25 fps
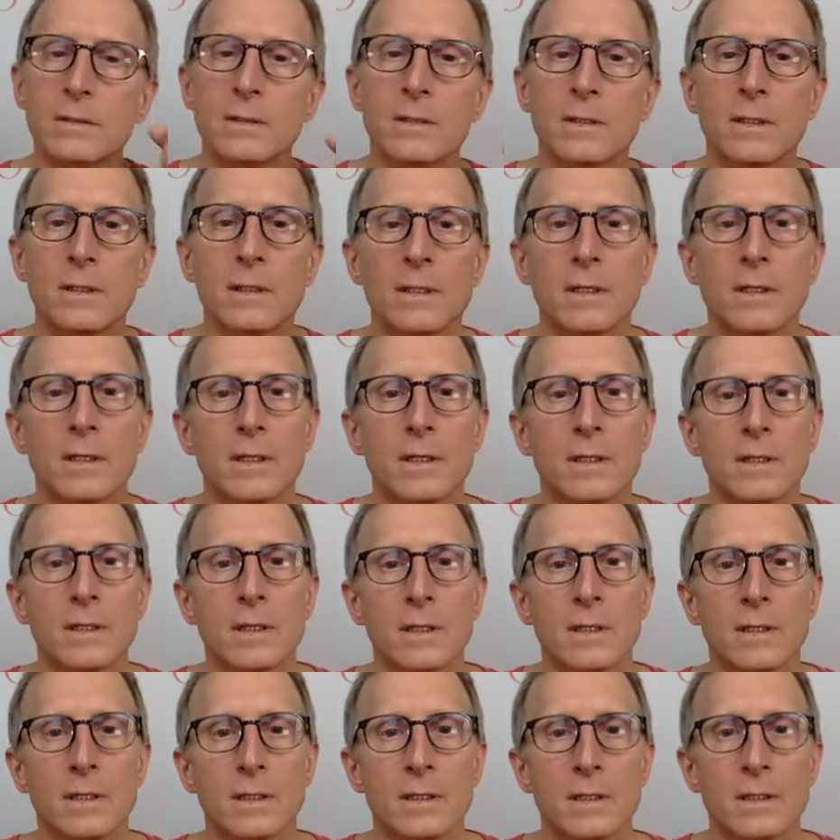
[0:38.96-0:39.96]

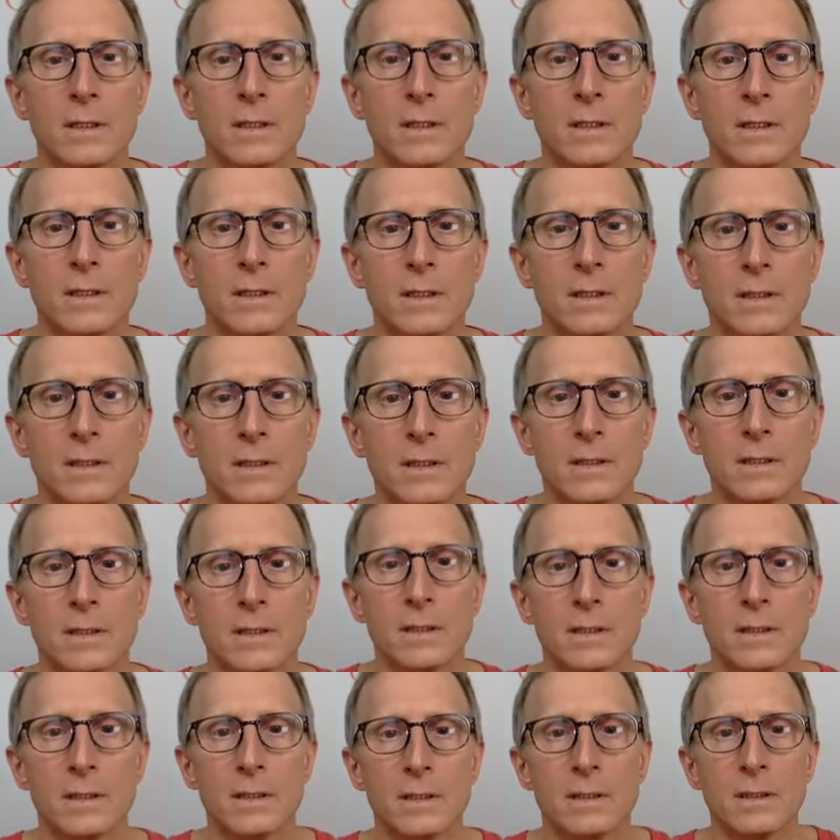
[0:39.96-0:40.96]

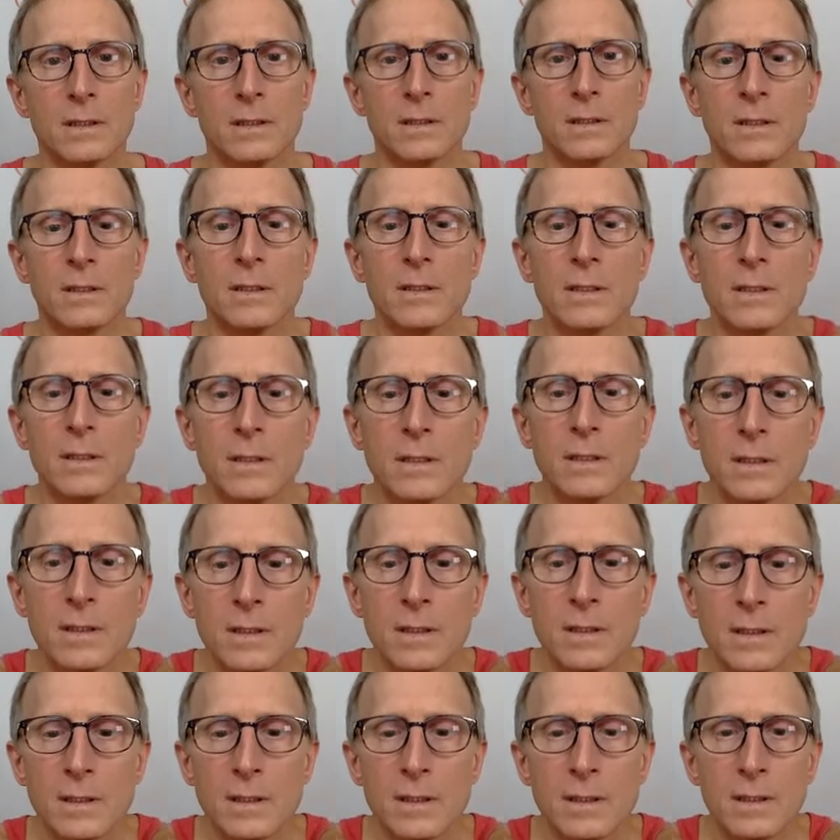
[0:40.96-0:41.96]

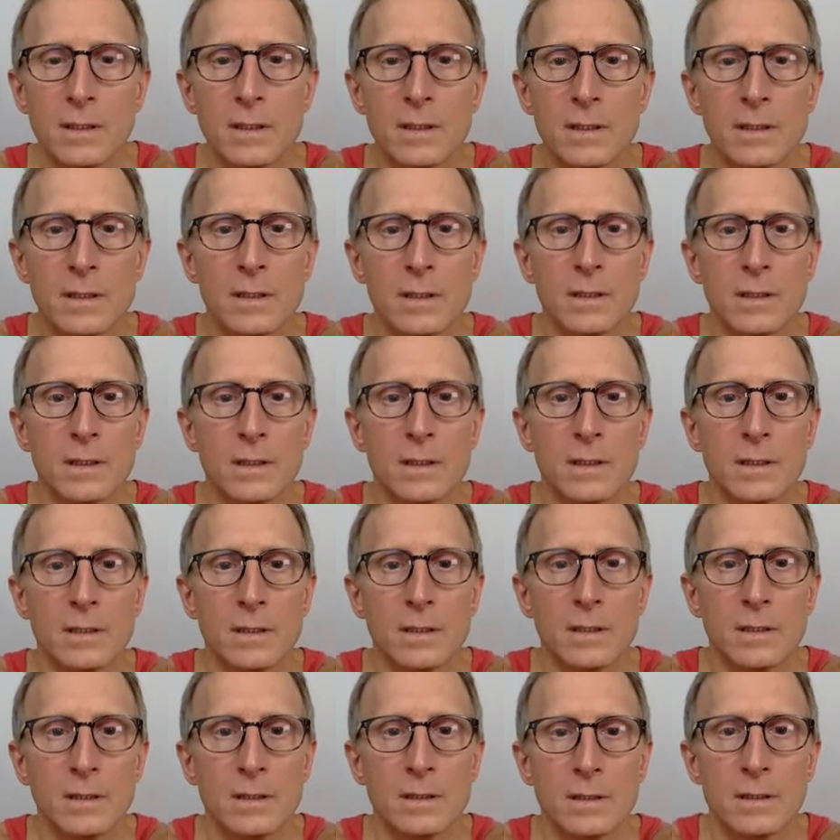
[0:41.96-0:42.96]

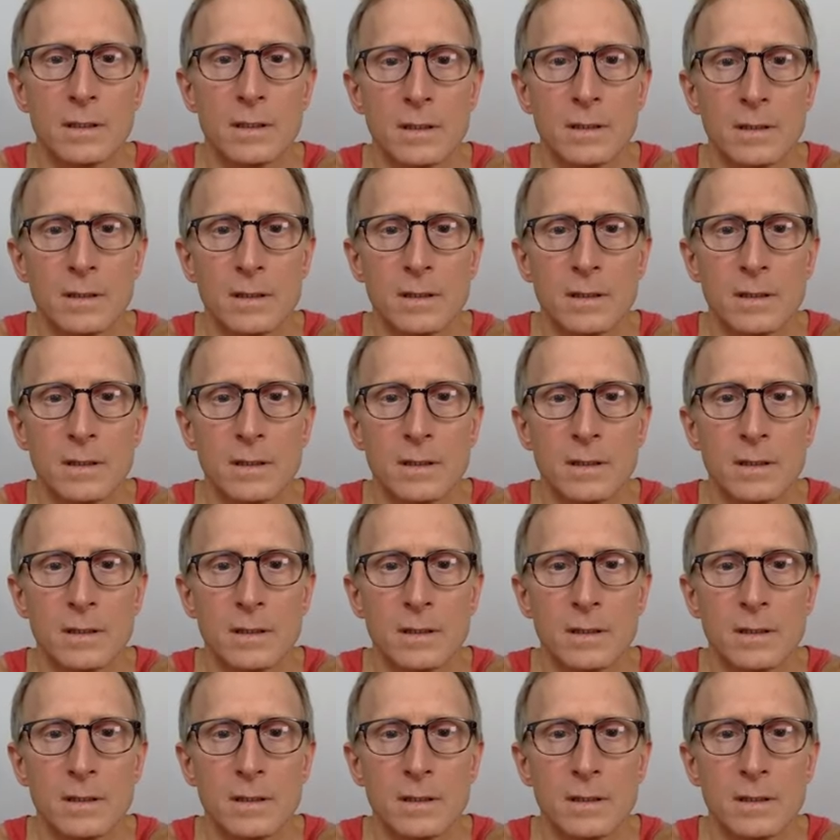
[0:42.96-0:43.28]
(no one is talking)